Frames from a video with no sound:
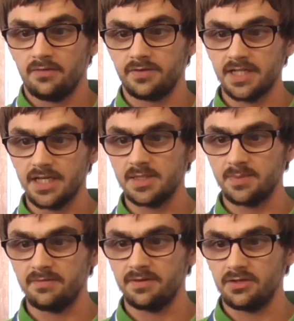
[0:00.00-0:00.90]
For
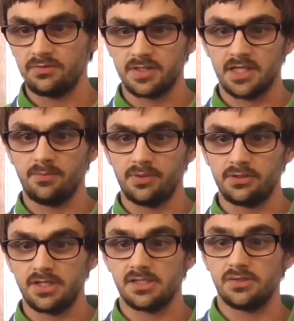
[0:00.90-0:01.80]
1080p video, for example,
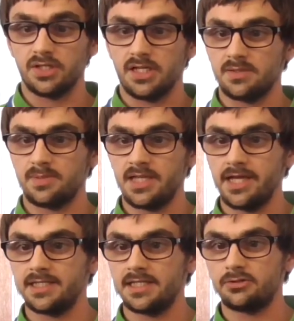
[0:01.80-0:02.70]
your resolution needs to be
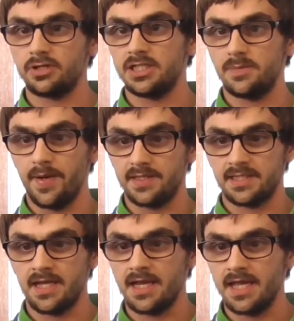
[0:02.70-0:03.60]
1920 by
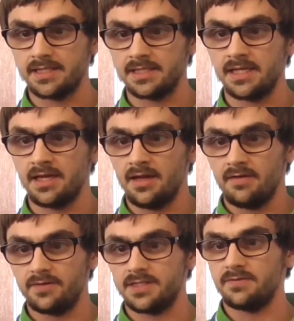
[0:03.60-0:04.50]
1080.
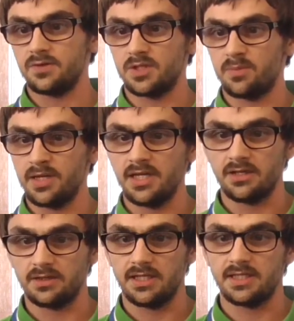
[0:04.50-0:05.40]
For 720p,
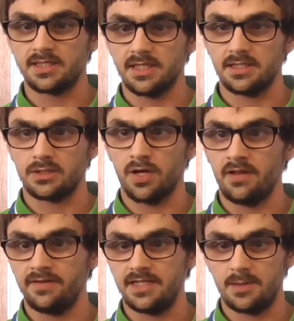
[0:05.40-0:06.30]
you'll need to set to
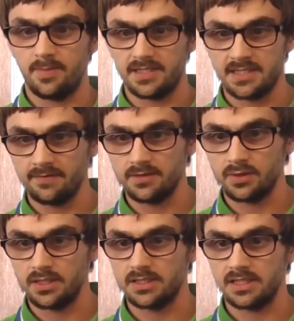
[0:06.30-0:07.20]
1280 by
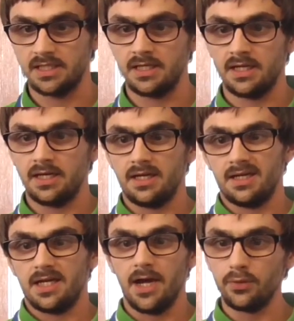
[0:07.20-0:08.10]
720.
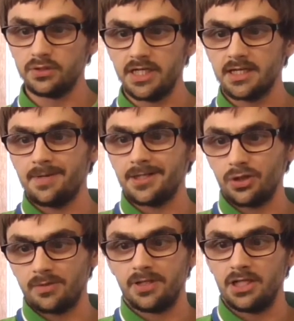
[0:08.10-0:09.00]
I wouldn't recommend
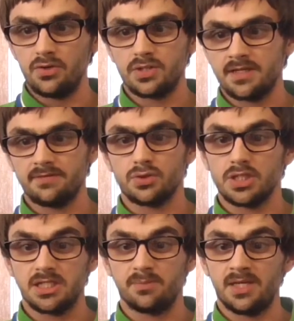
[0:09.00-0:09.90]
going below
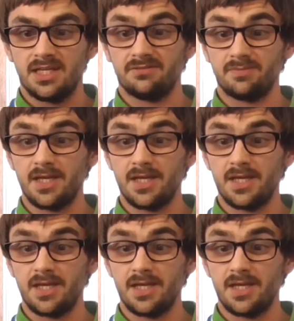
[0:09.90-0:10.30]
720p if